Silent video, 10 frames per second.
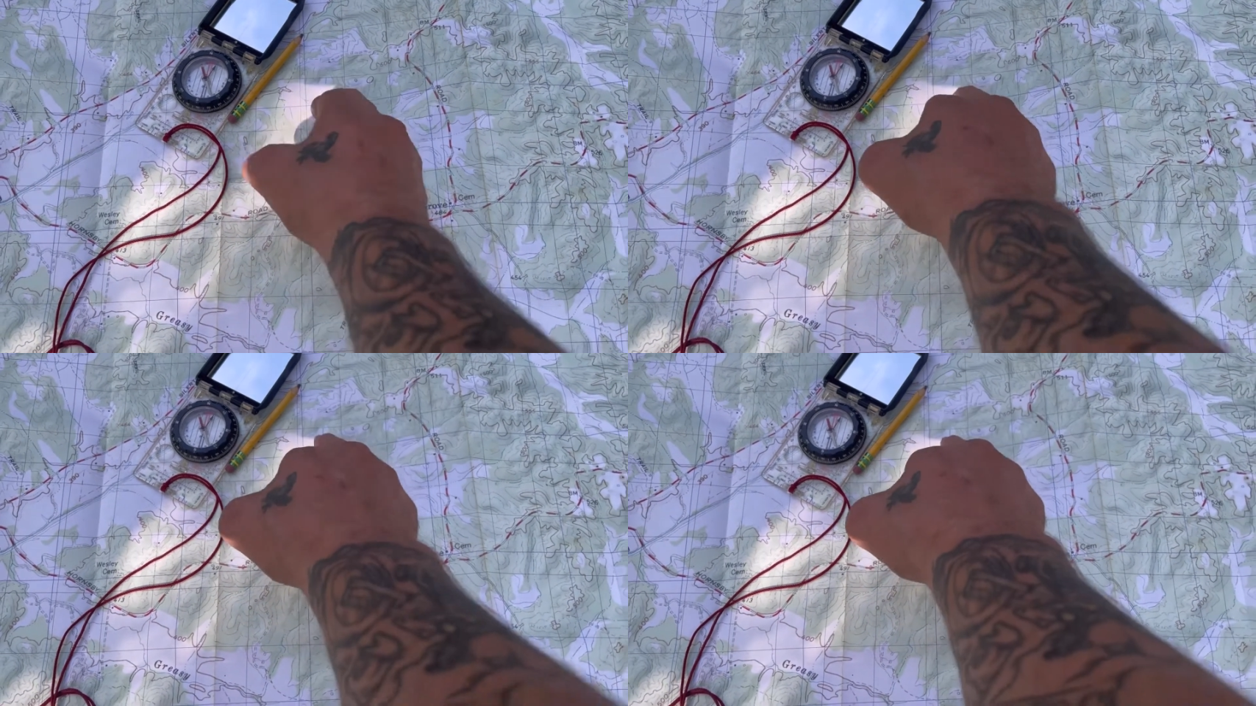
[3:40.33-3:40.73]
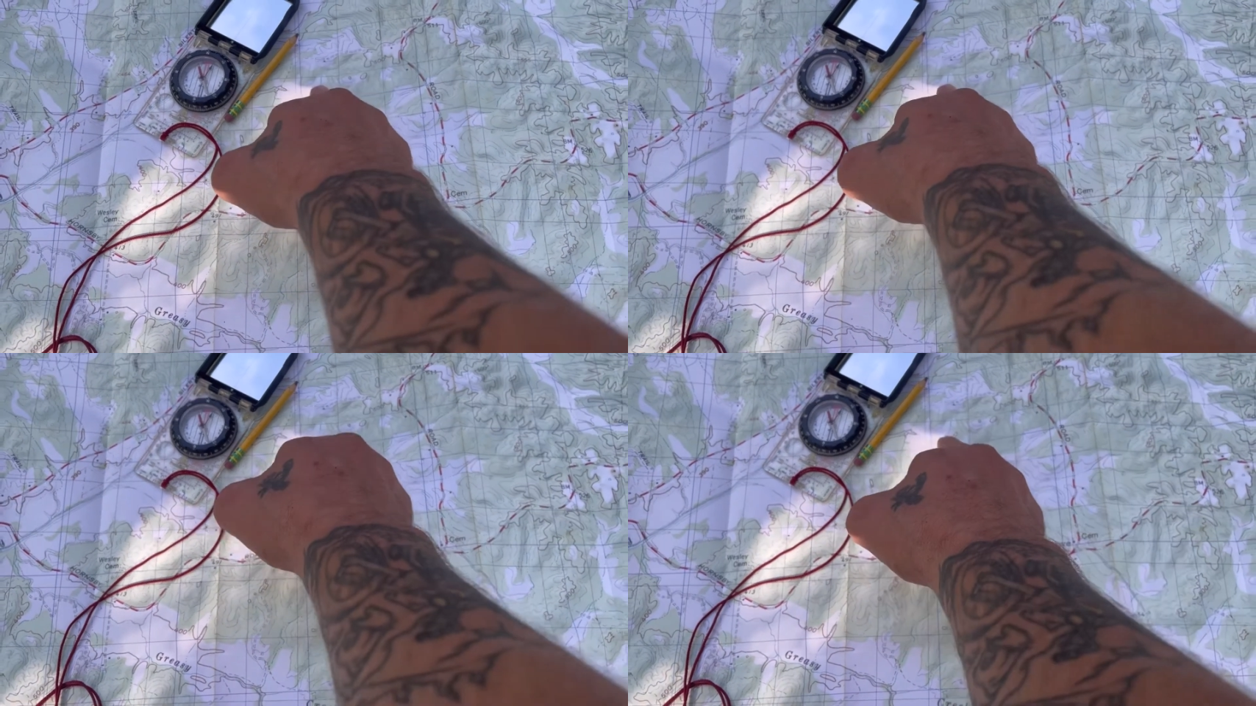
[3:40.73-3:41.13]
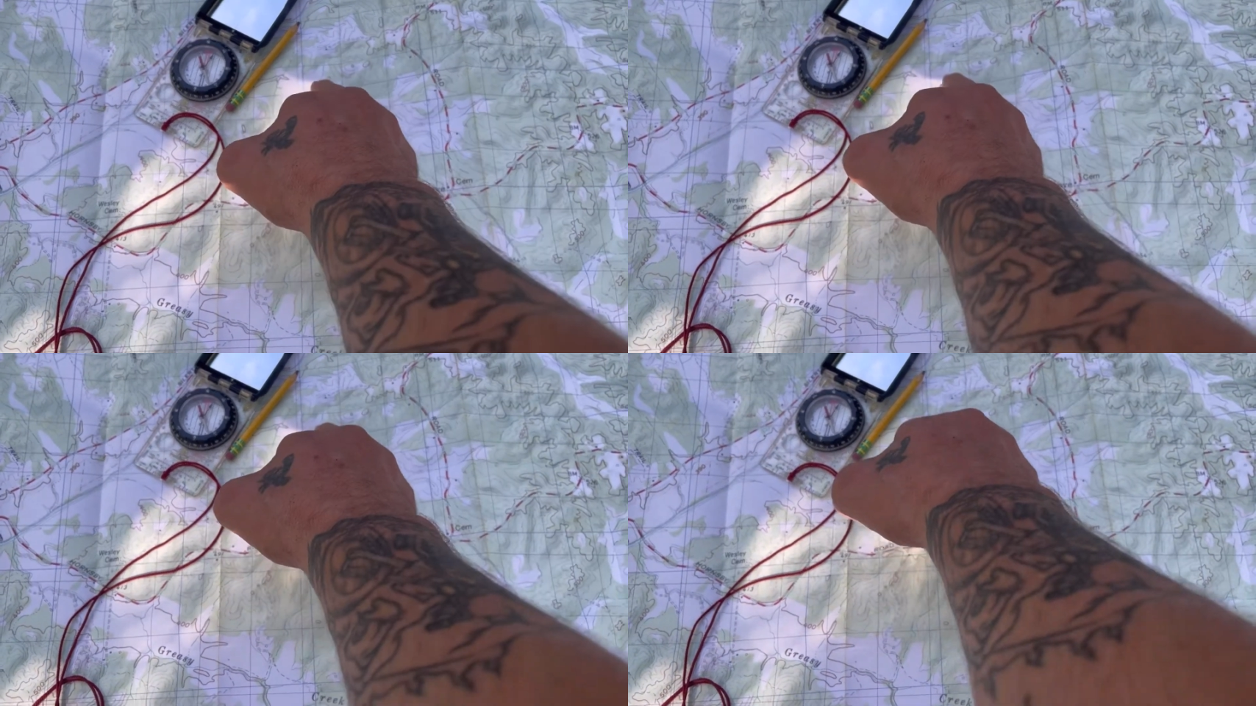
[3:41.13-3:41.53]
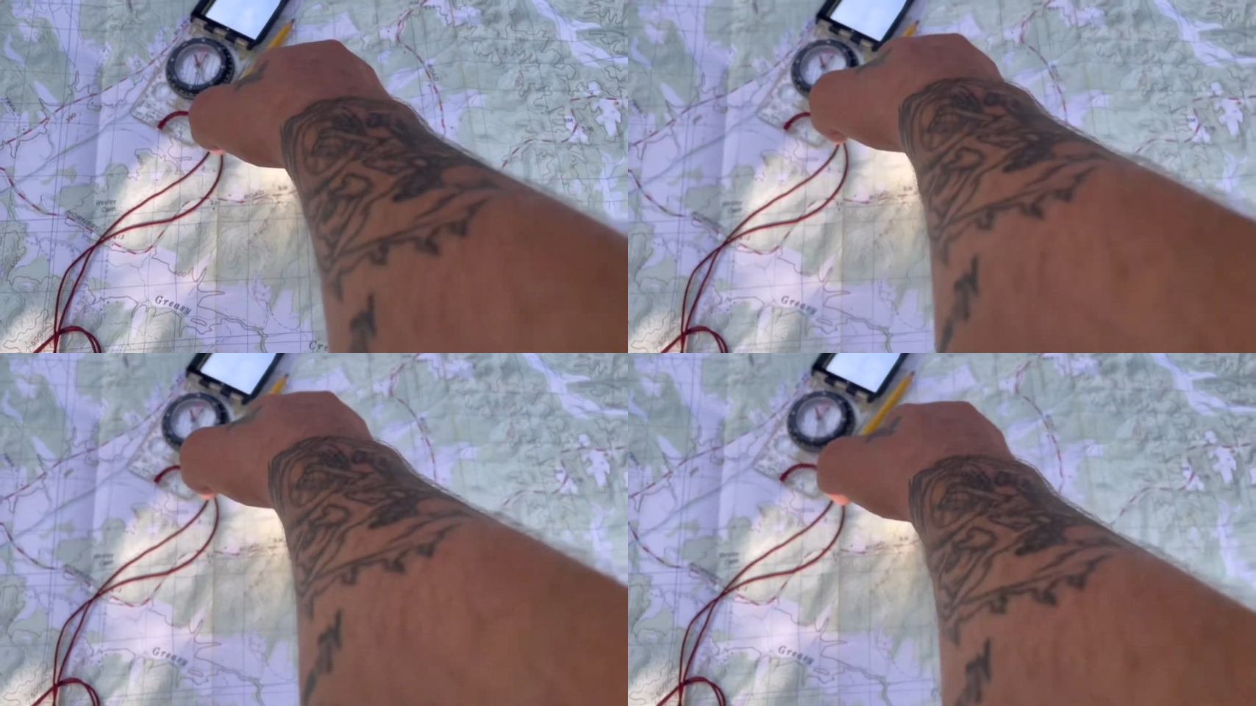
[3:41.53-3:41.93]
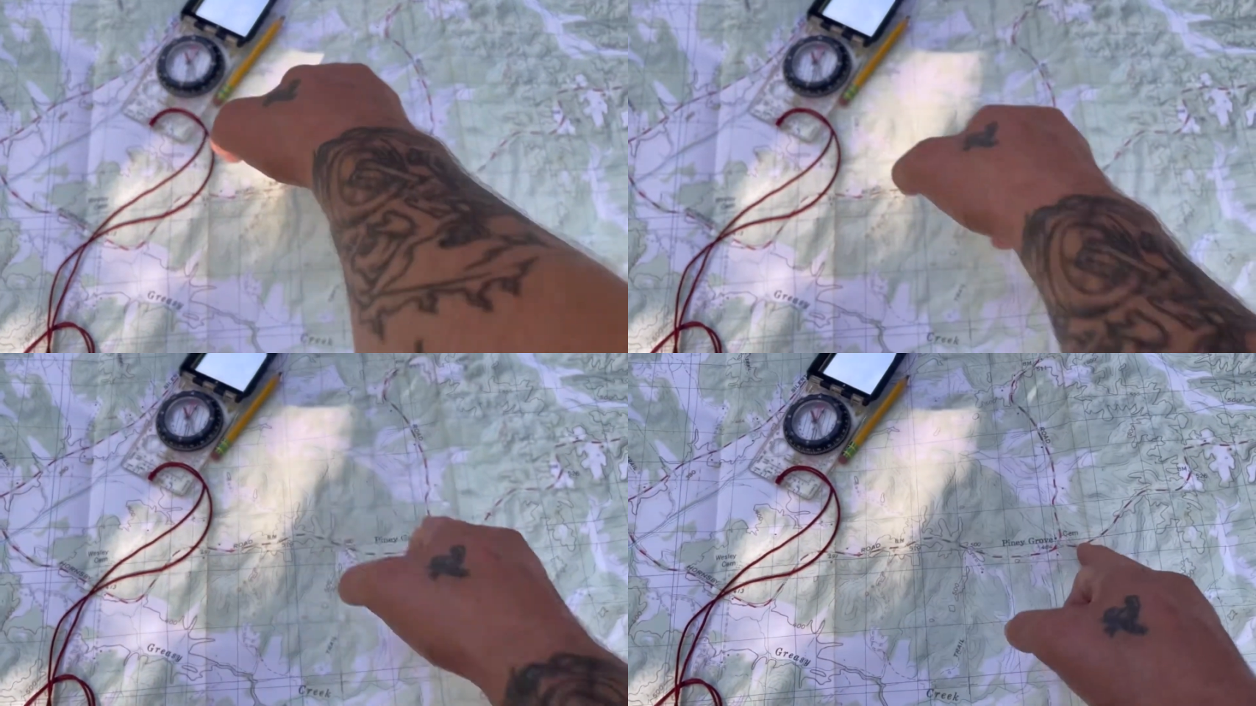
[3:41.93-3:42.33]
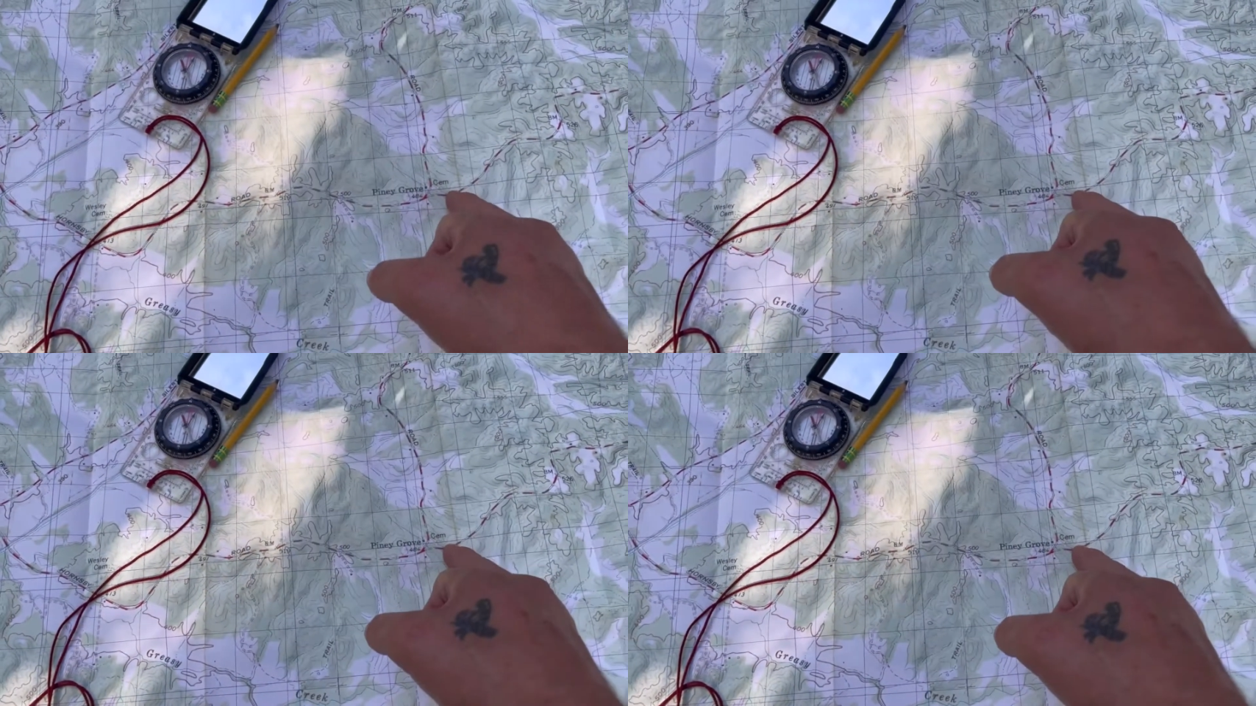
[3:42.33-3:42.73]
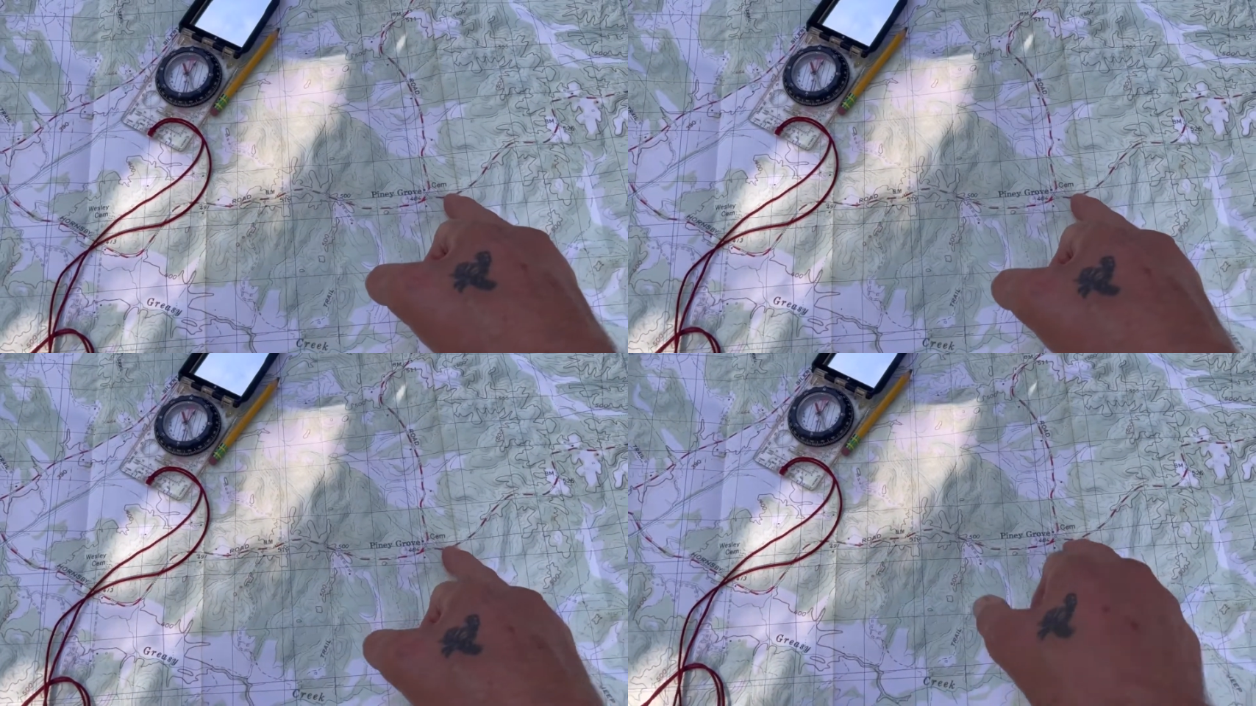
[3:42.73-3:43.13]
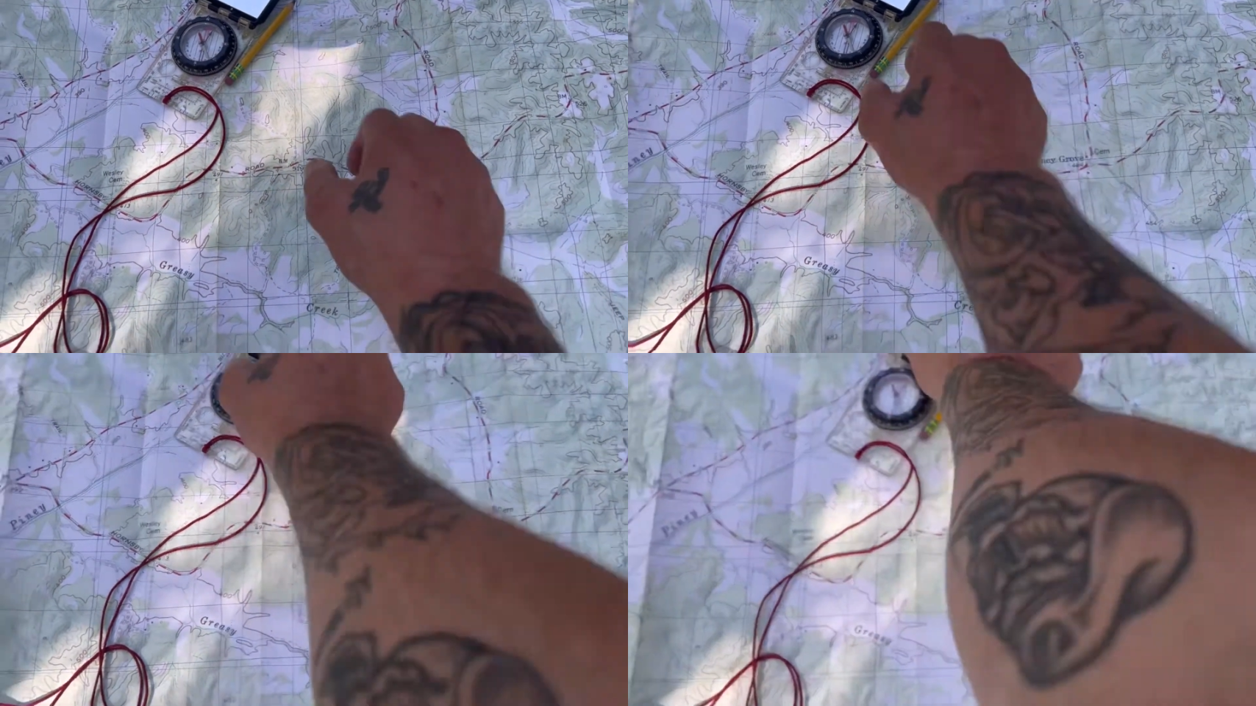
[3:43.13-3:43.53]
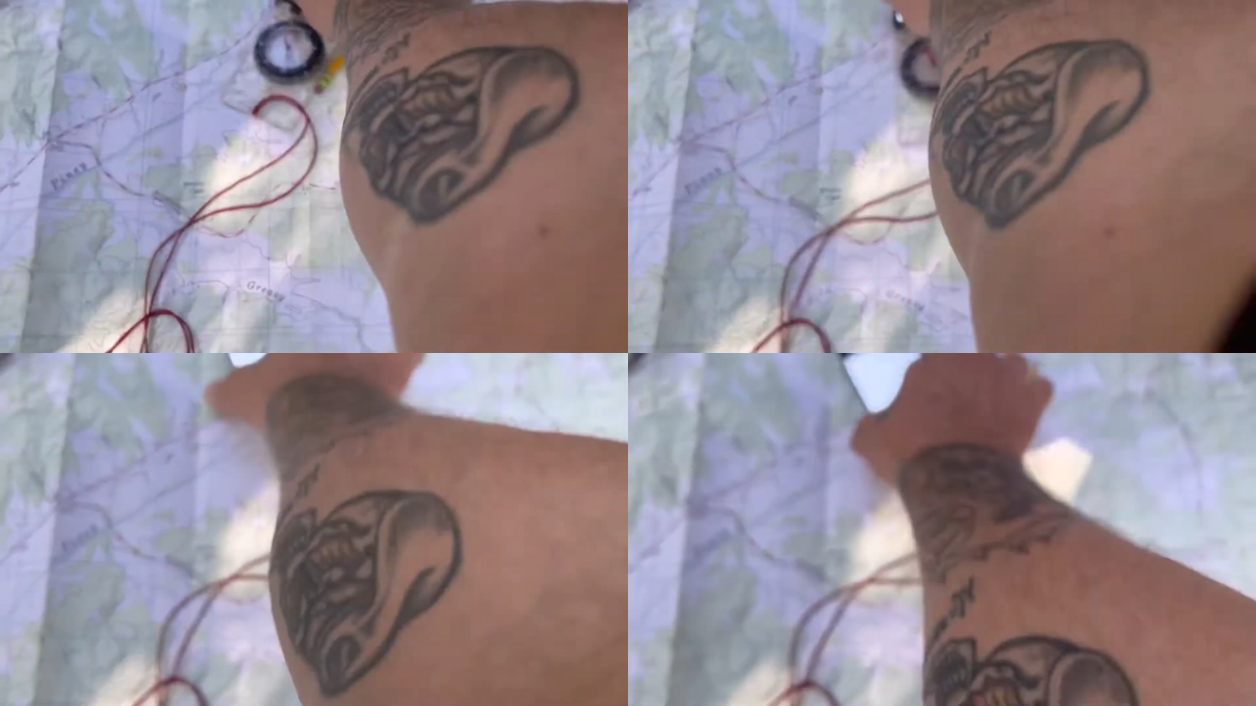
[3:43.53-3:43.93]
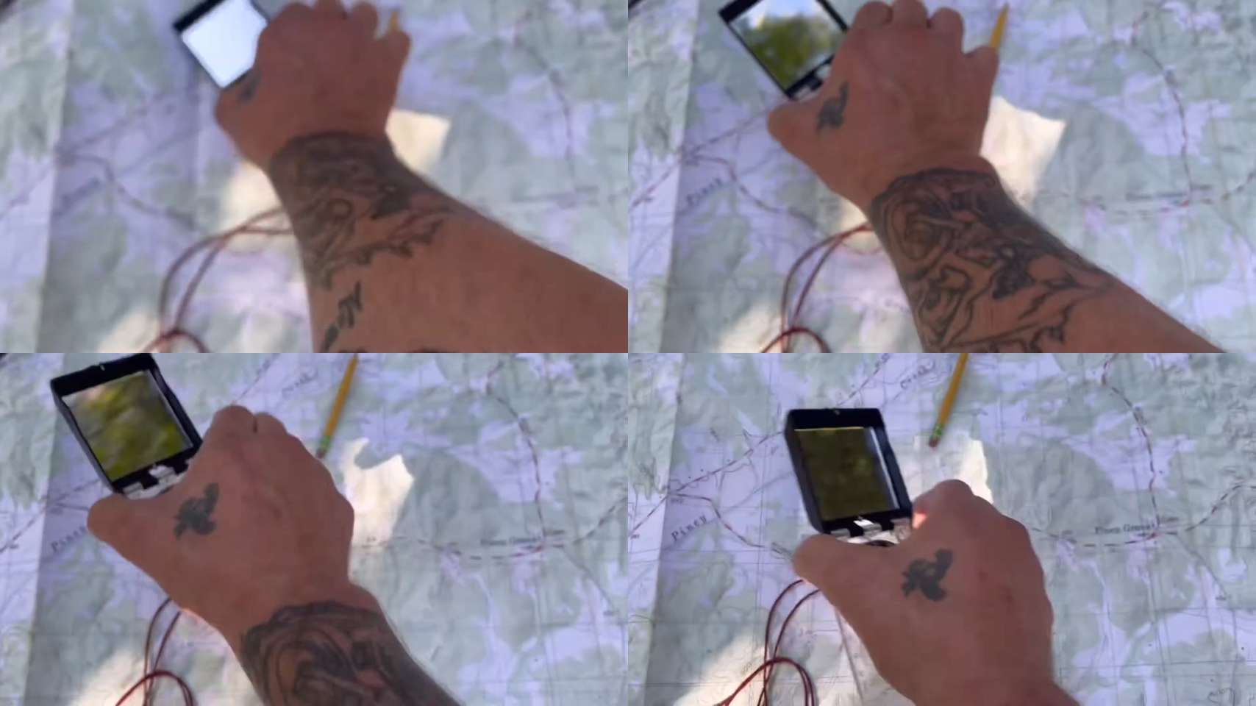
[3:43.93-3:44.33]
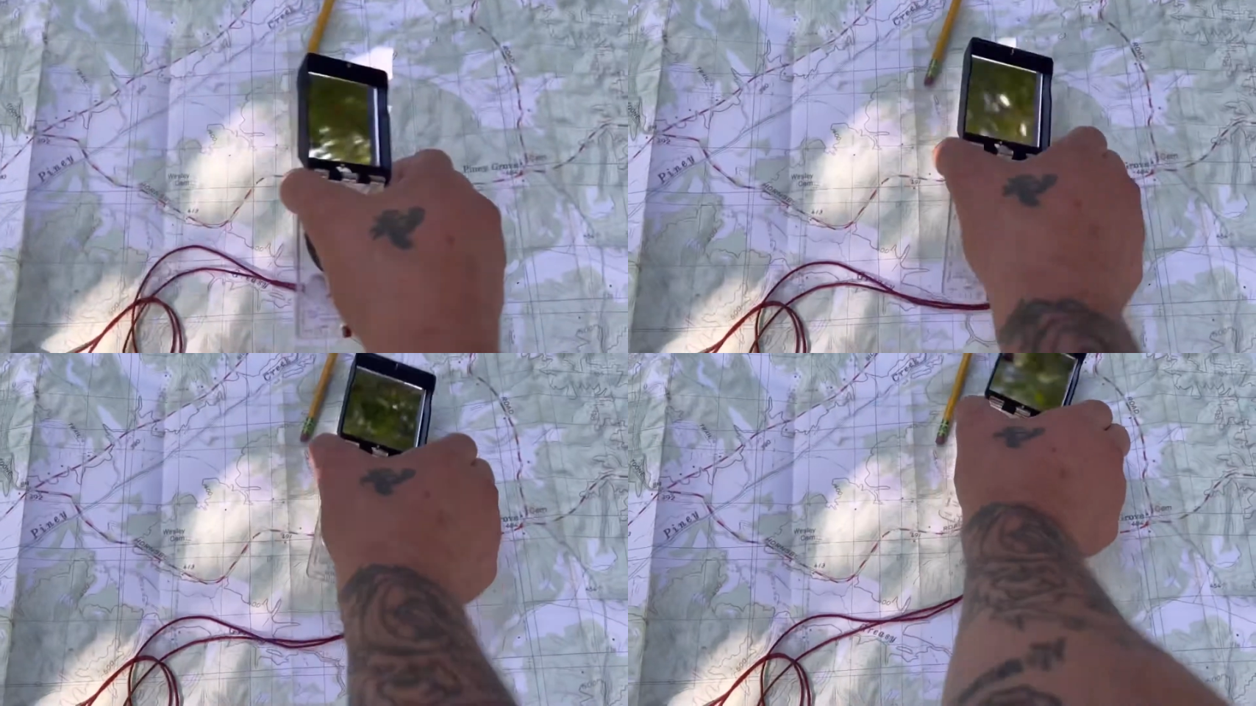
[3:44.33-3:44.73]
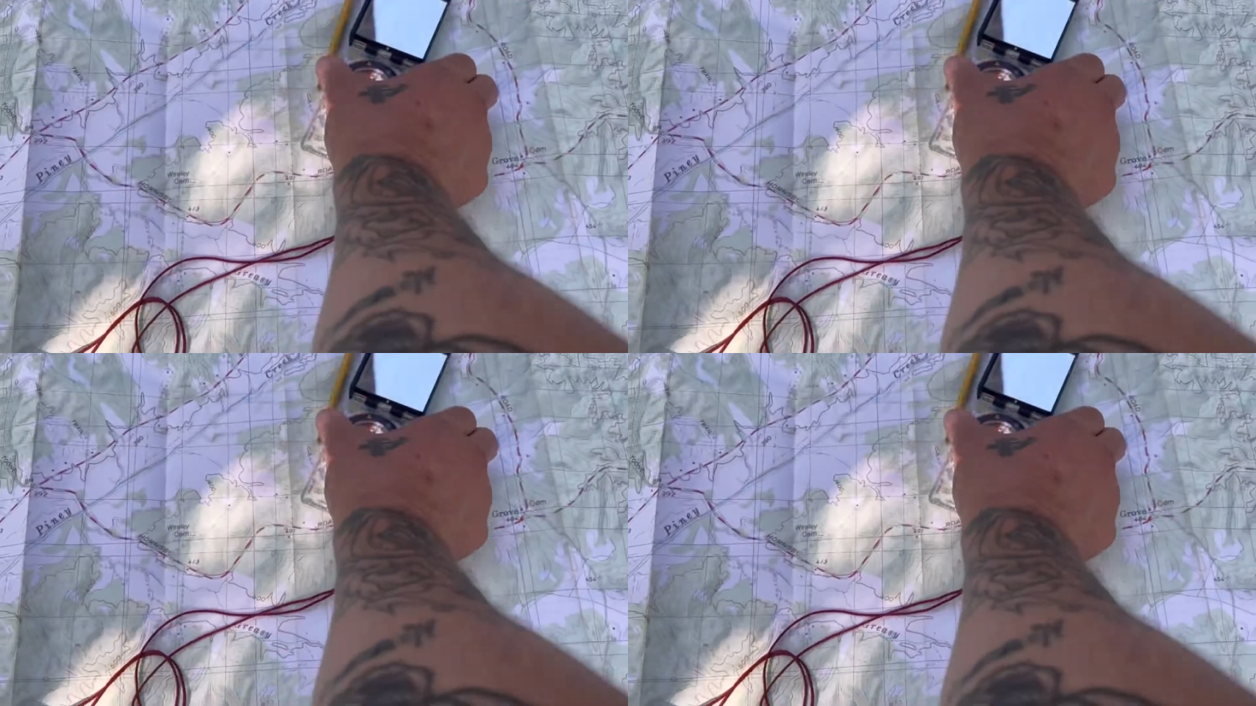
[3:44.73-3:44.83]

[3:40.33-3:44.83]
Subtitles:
No face is visible, so there are no lips to read.